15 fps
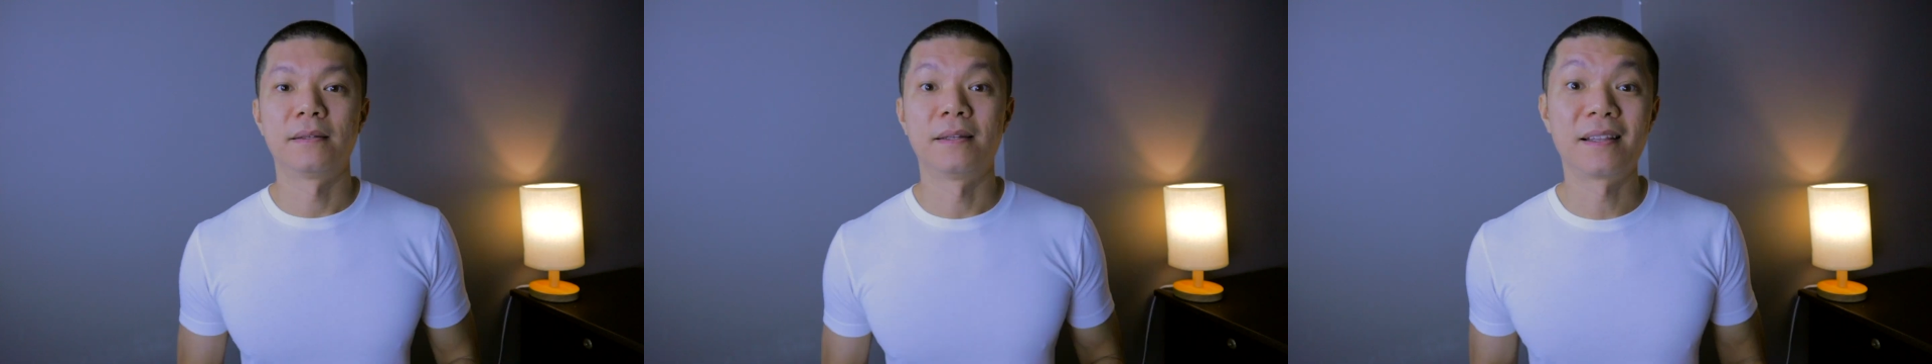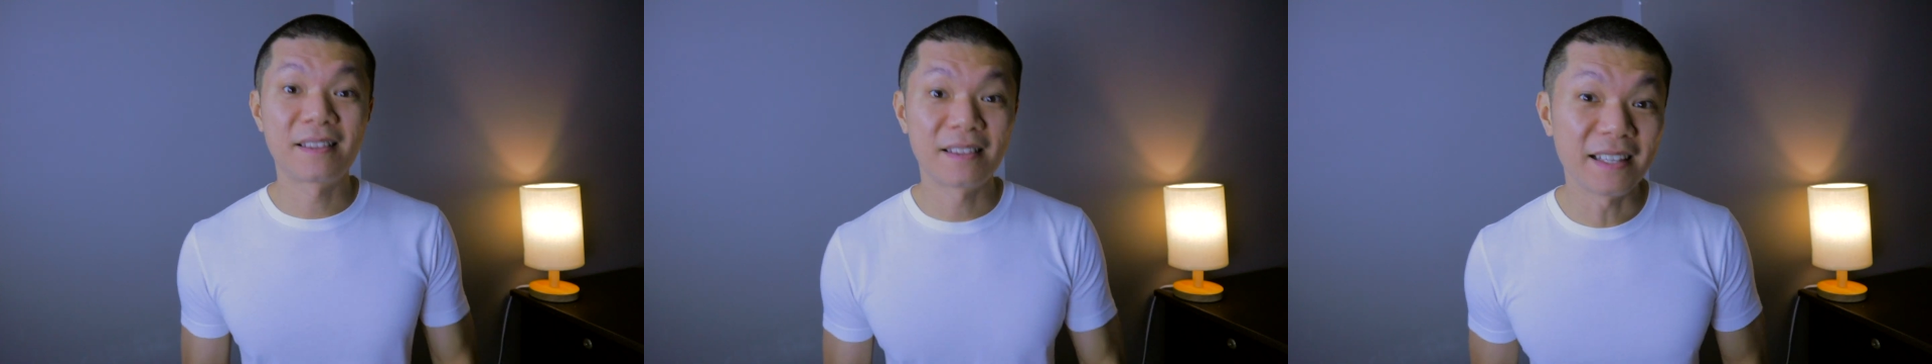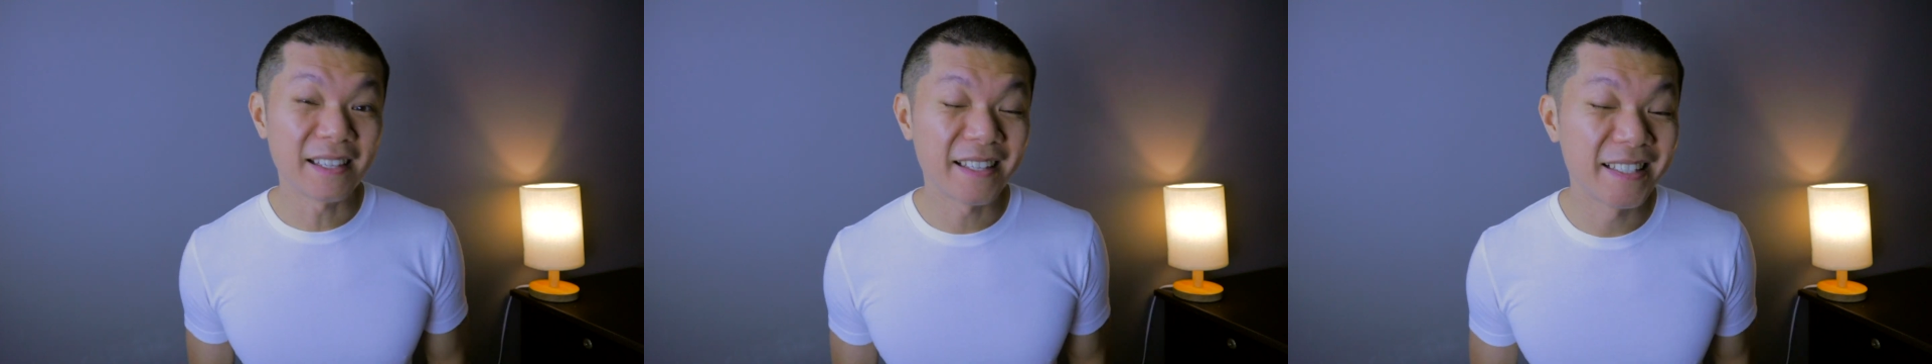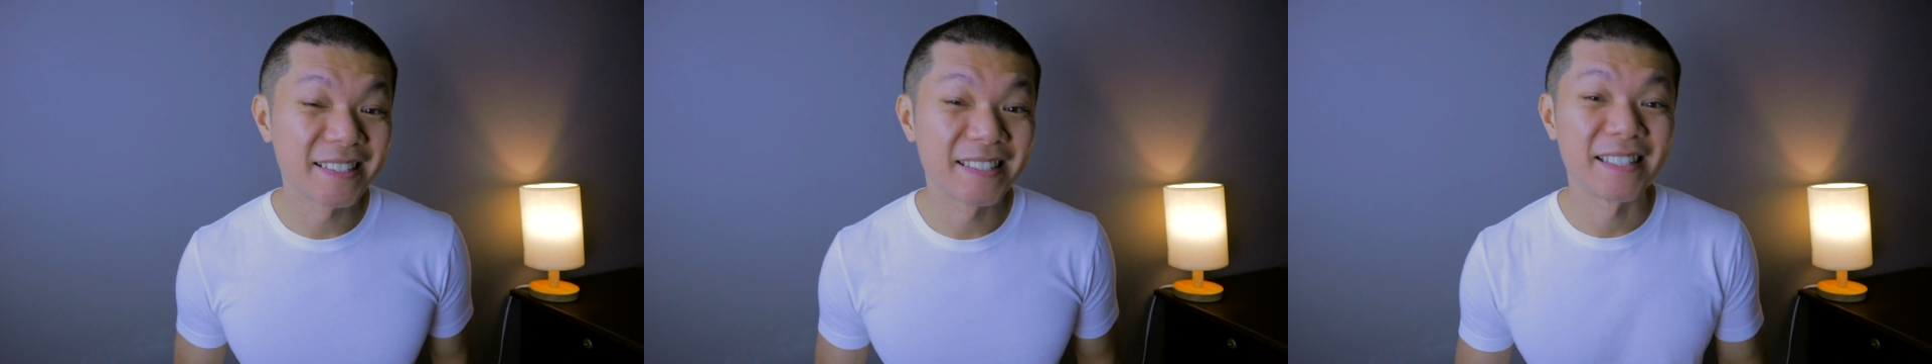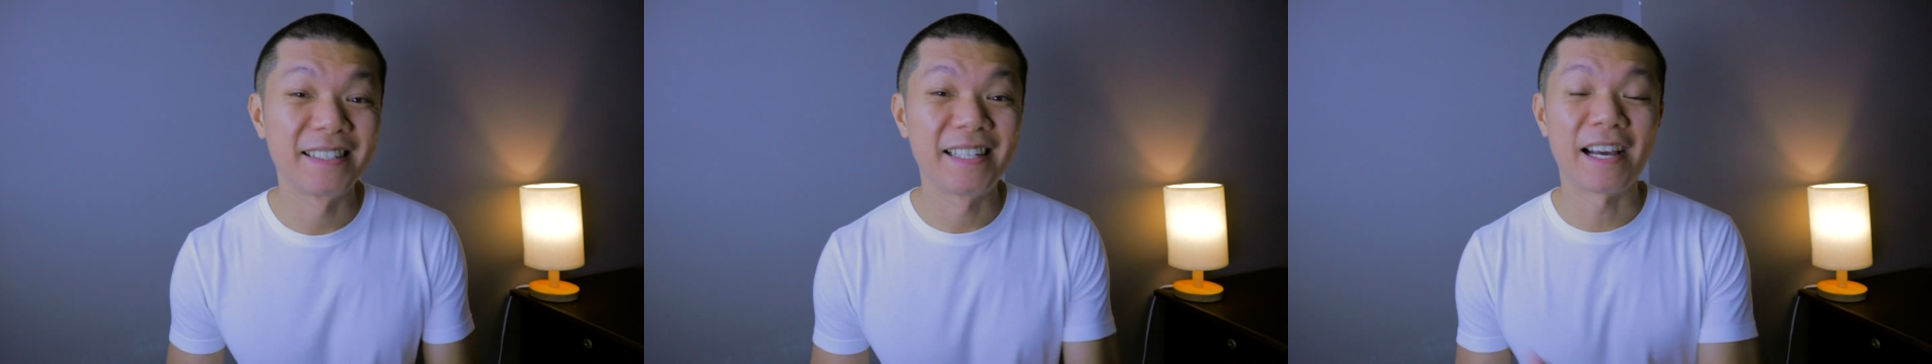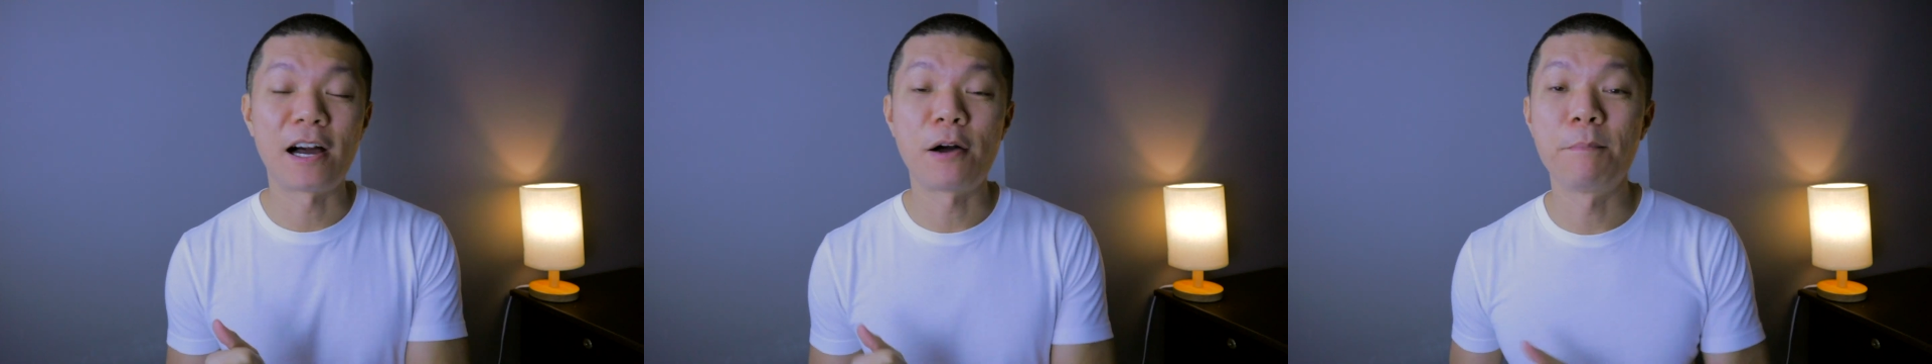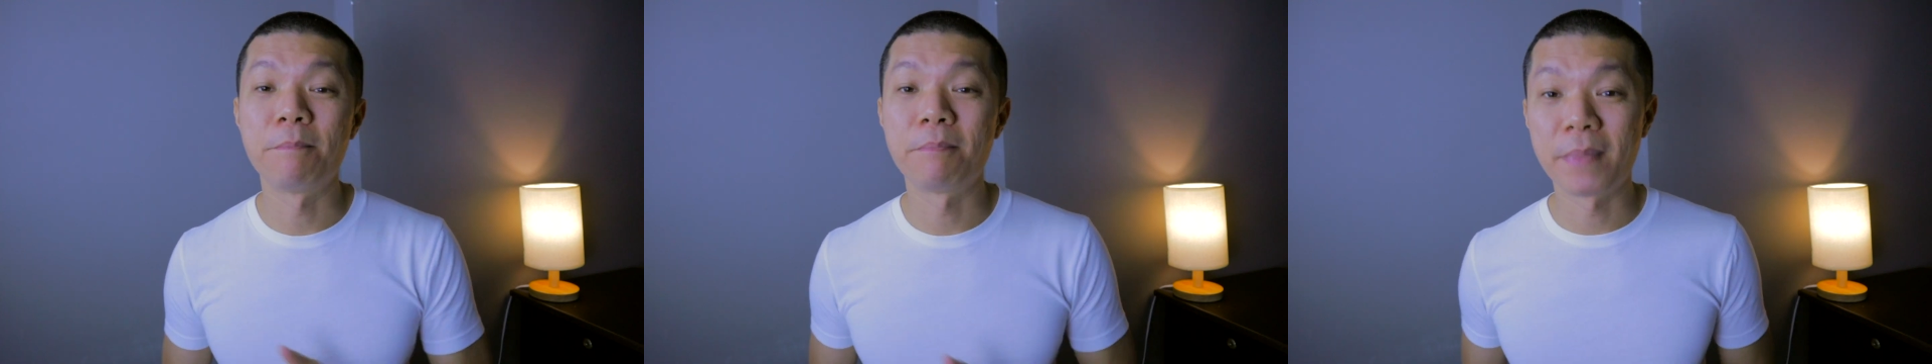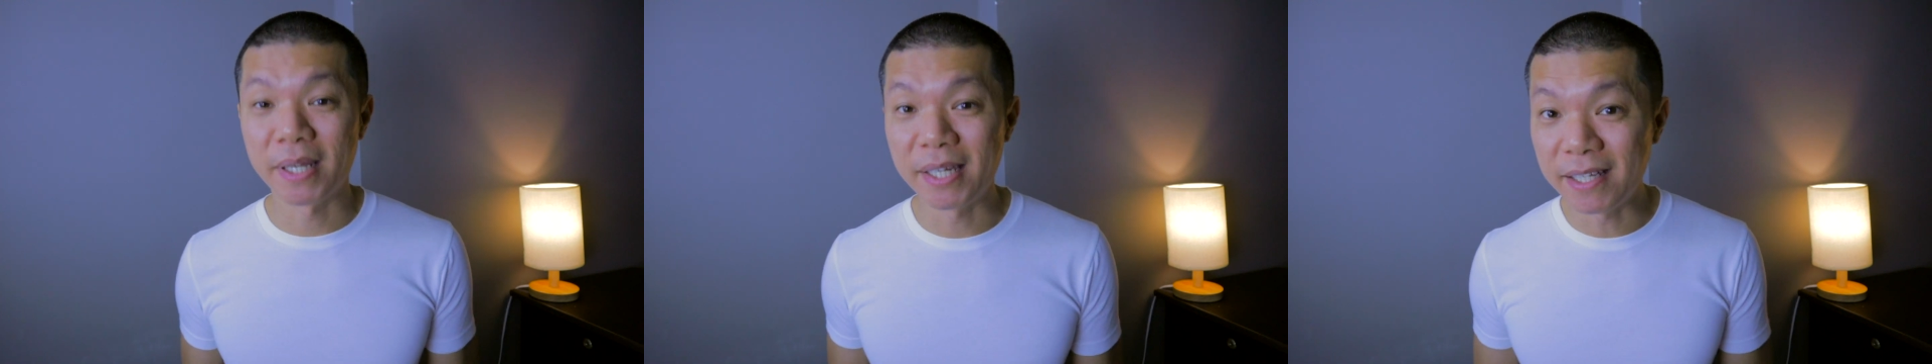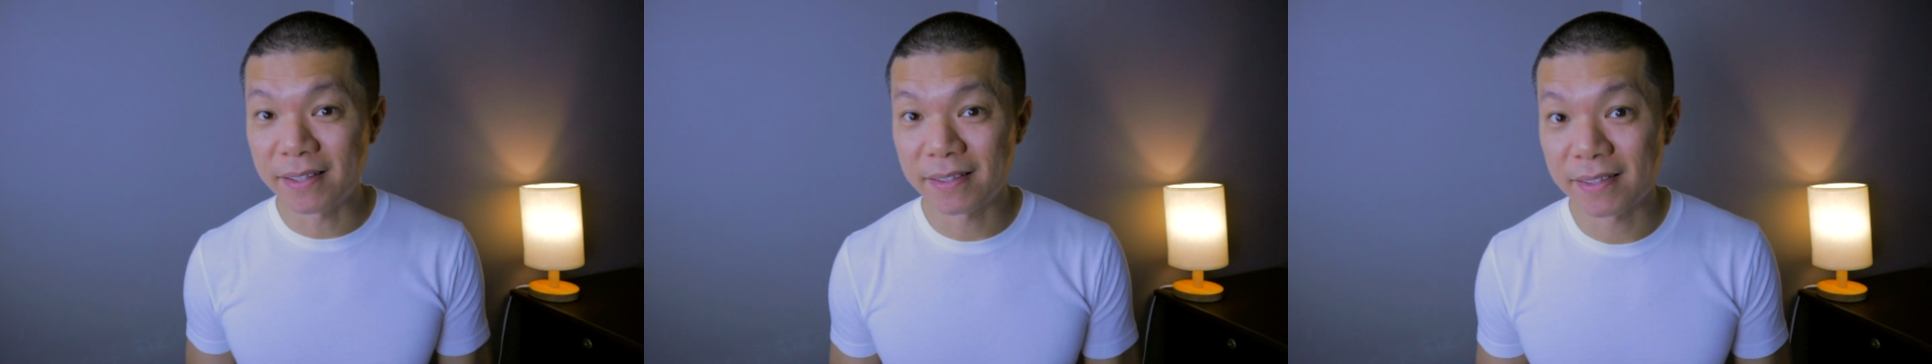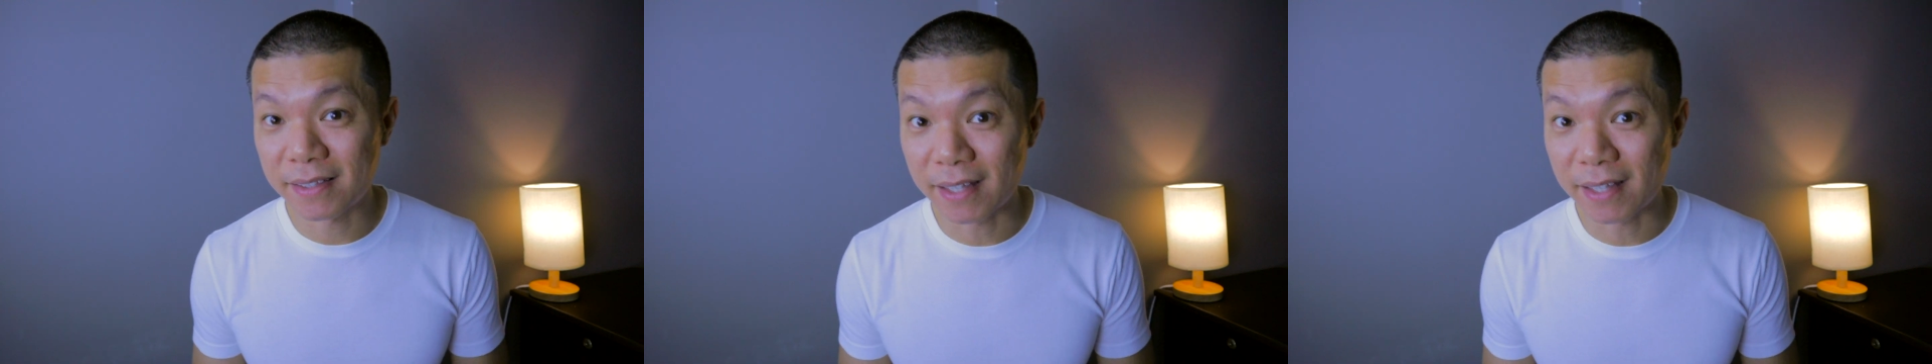The thing is, there are many